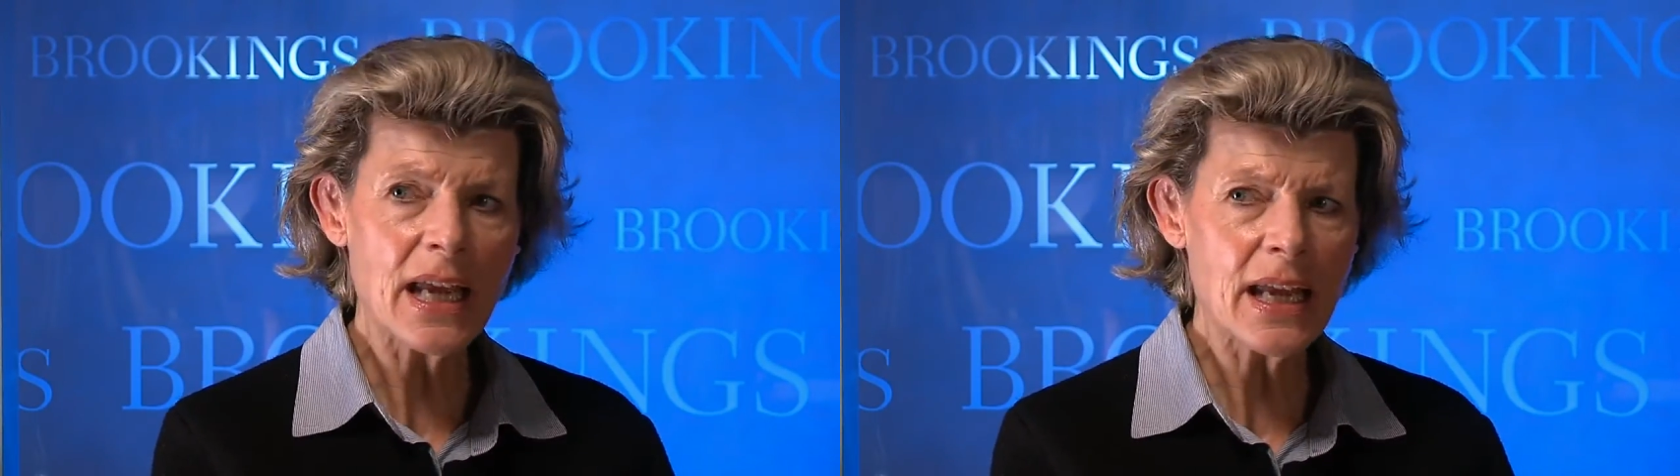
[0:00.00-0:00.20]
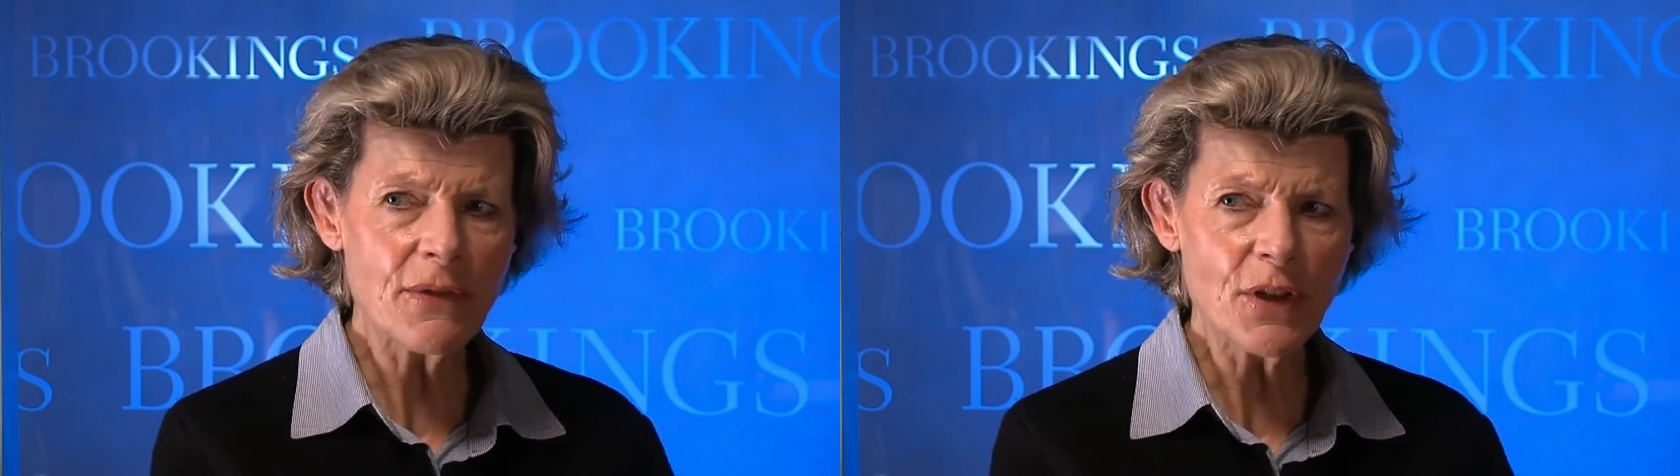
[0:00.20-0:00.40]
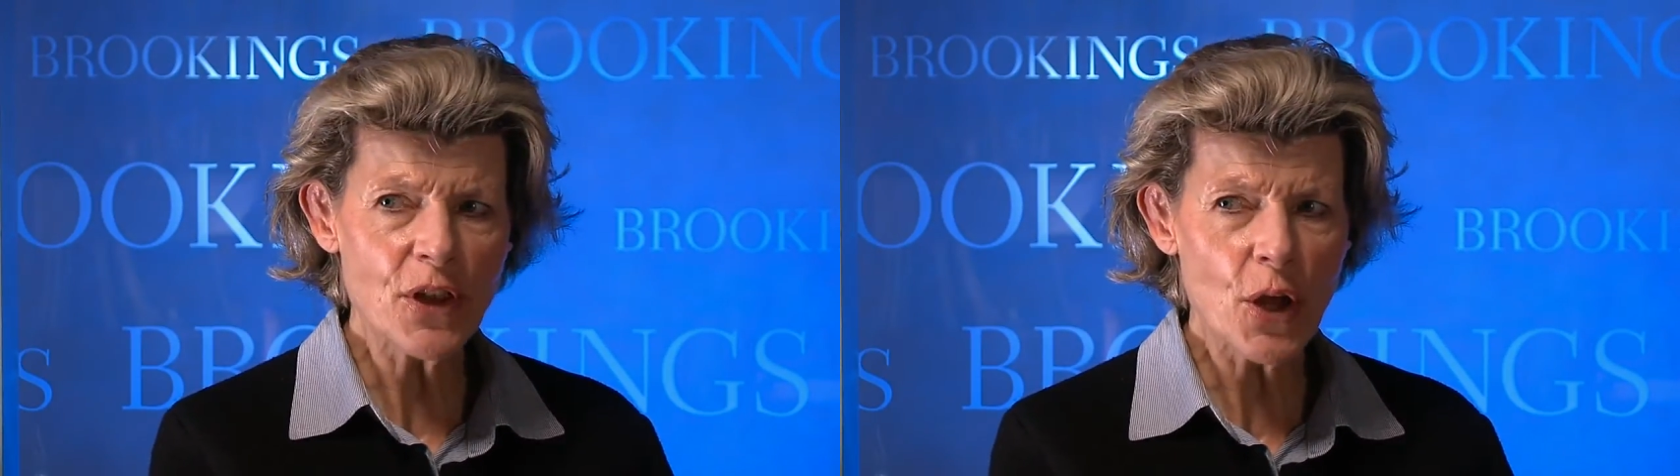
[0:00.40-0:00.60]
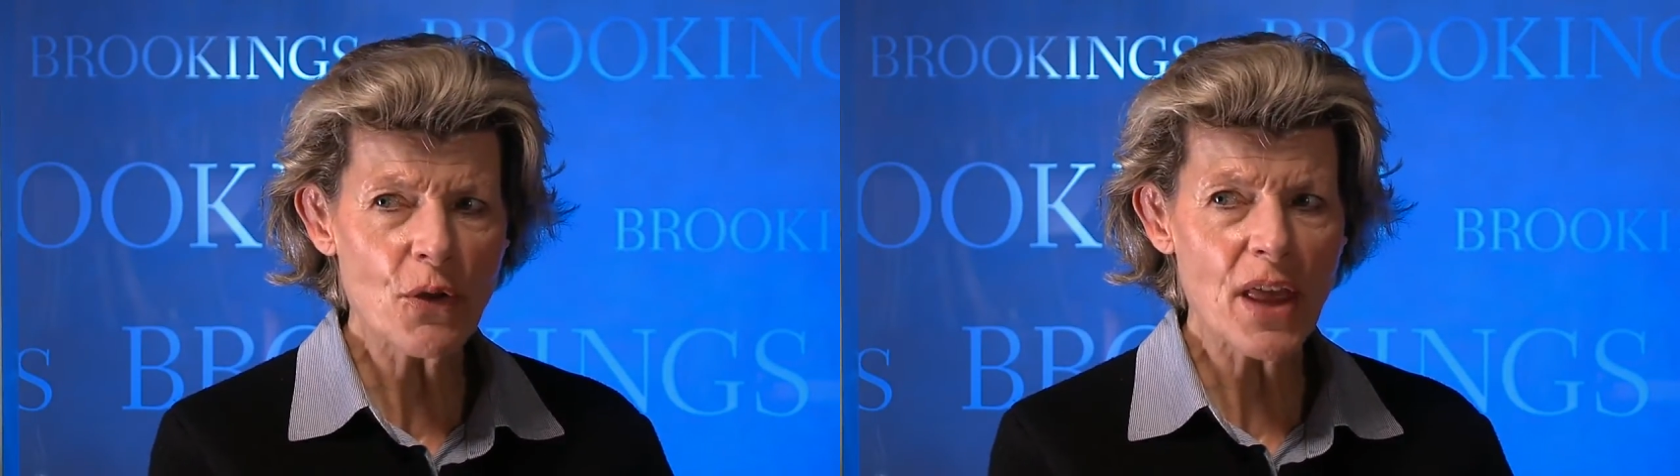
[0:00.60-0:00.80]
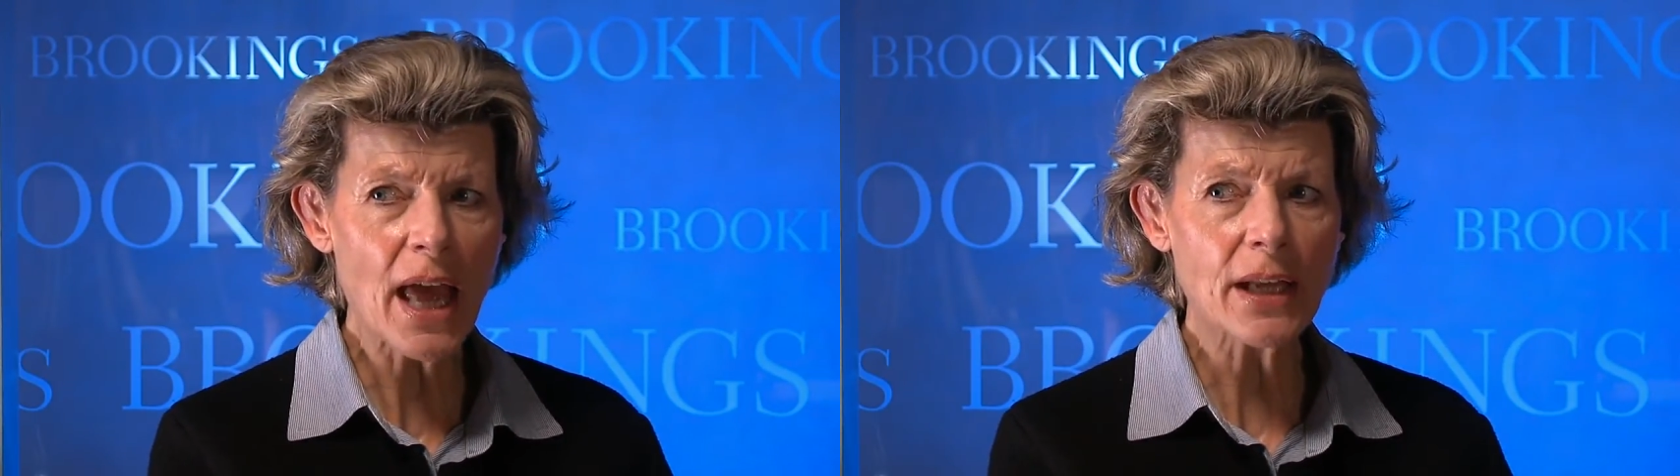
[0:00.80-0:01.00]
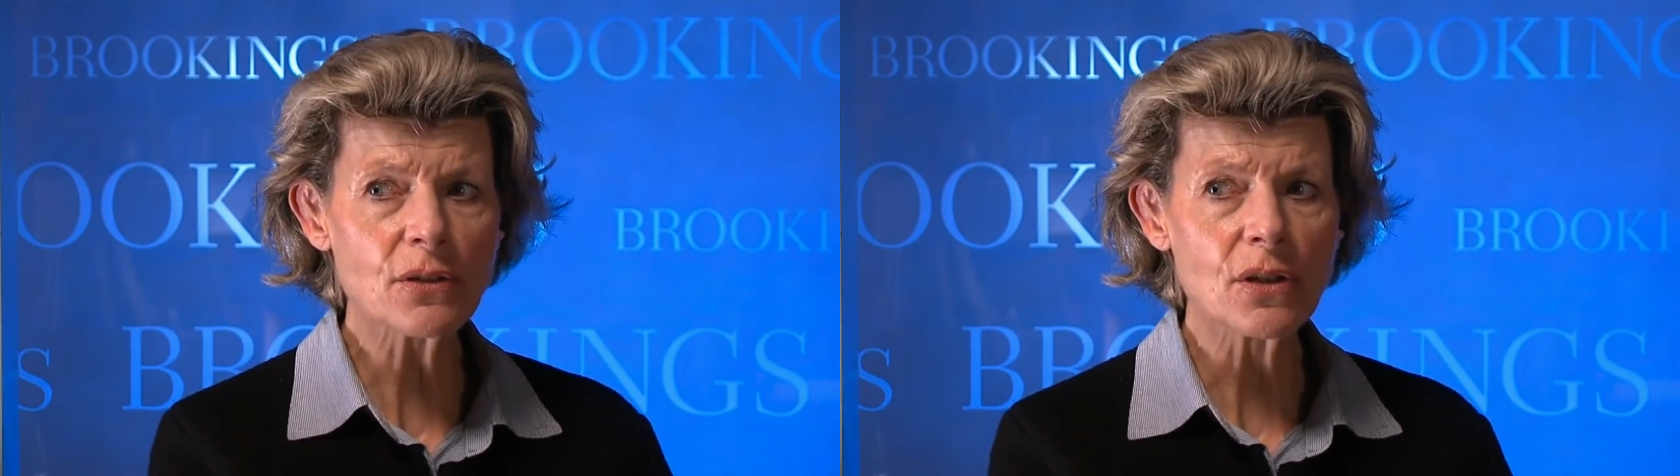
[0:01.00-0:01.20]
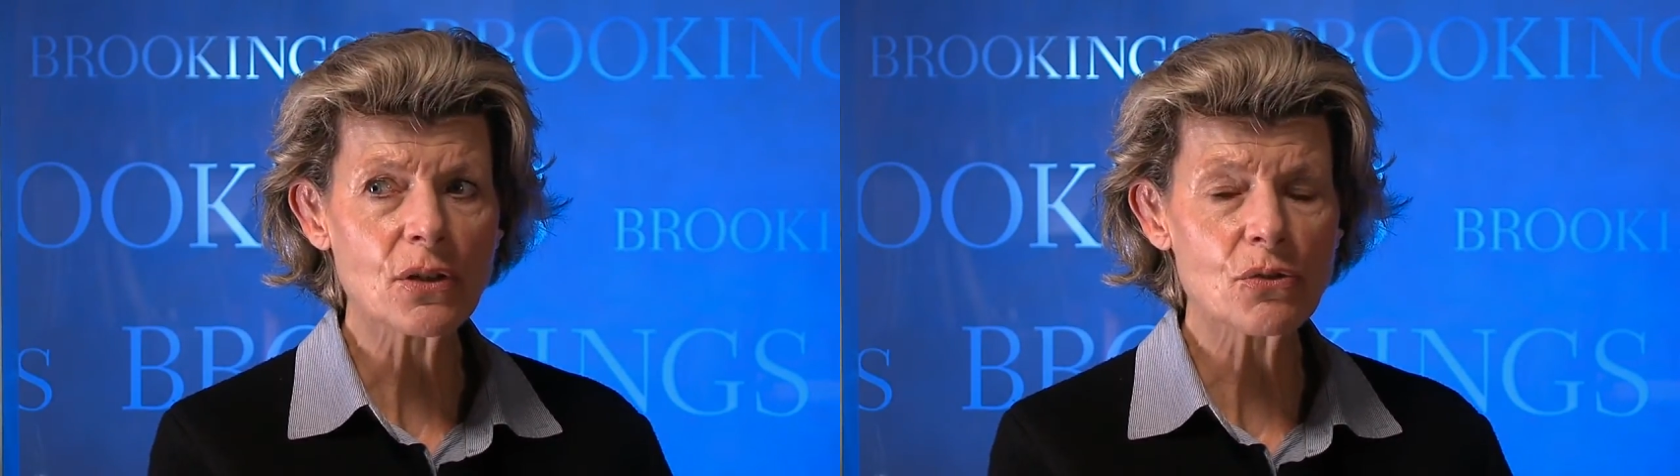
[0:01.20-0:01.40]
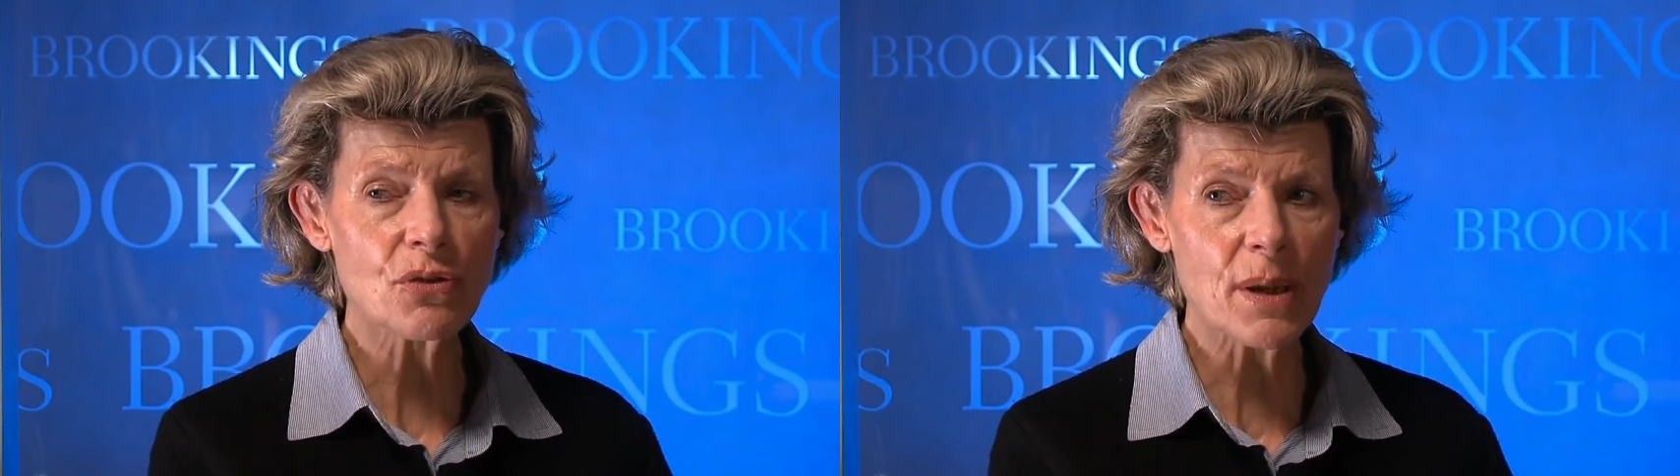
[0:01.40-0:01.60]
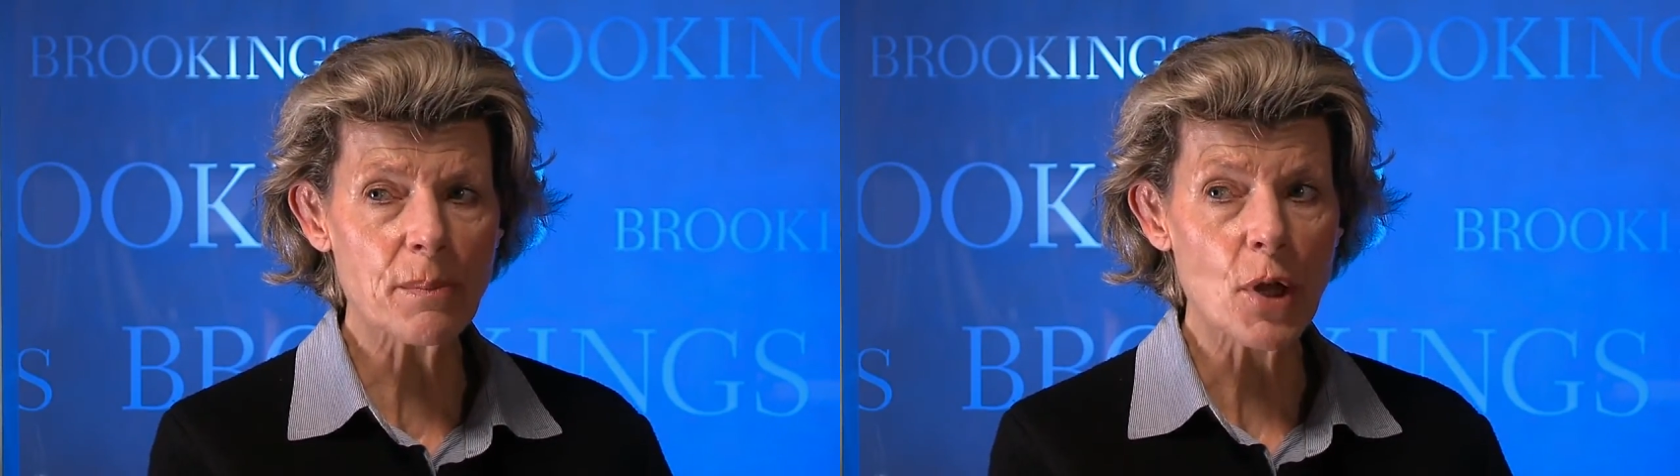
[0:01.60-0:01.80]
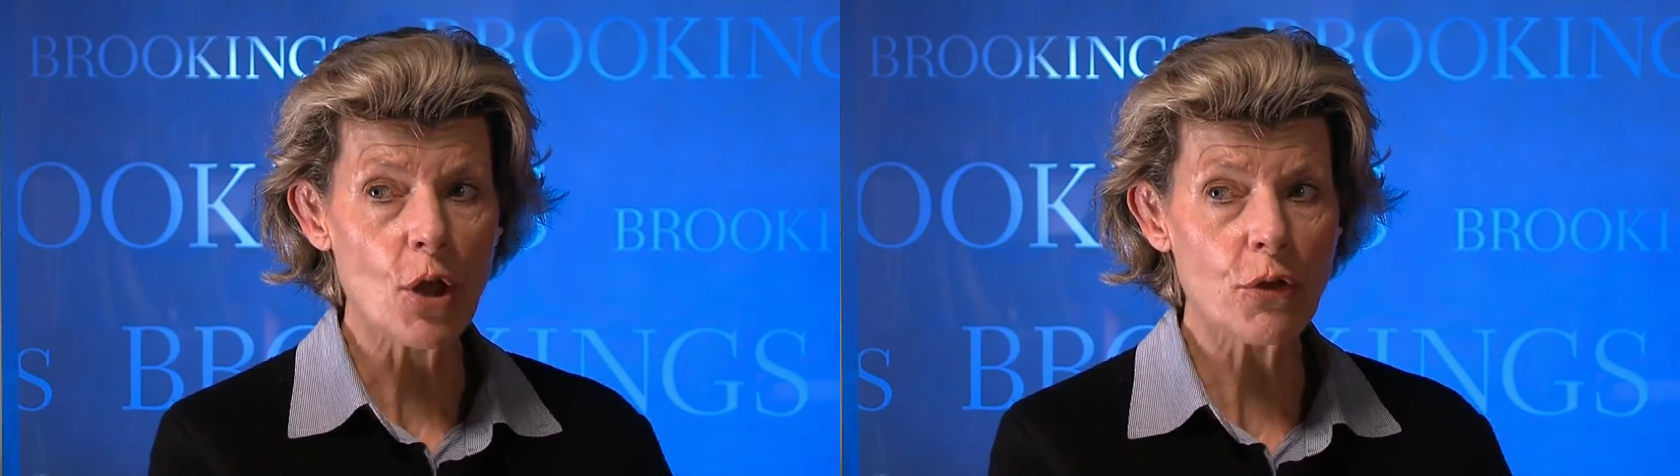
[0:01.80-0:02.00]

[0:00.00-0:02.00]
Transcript: even though that trip